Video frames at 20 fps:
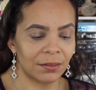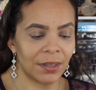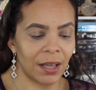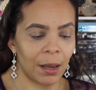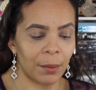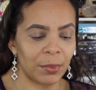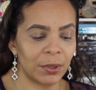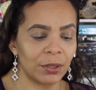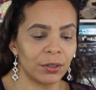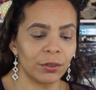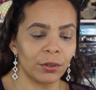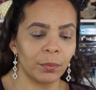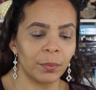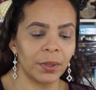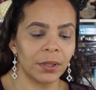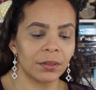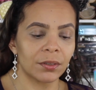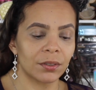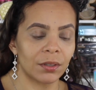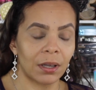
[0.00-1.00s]
dab a little
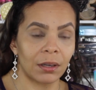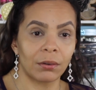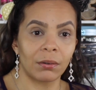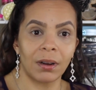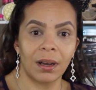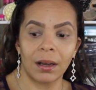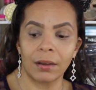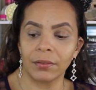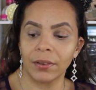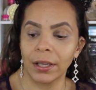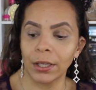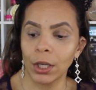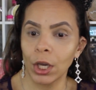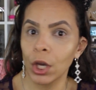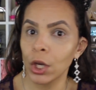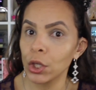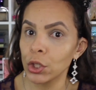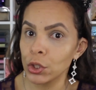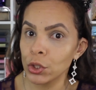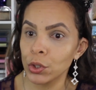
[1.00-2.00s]
bit so I don't have like
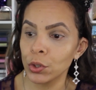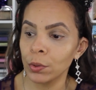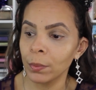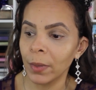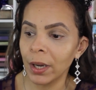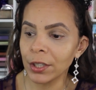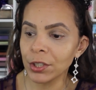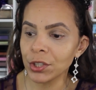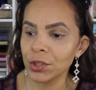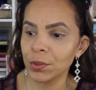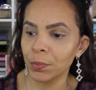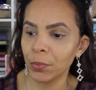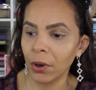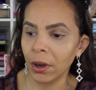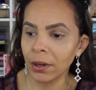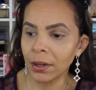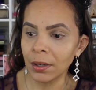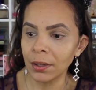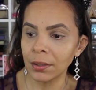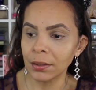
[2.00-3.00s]
too much
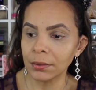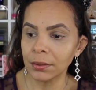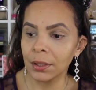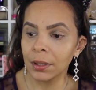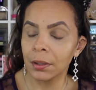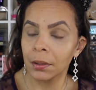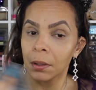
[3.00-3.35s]
product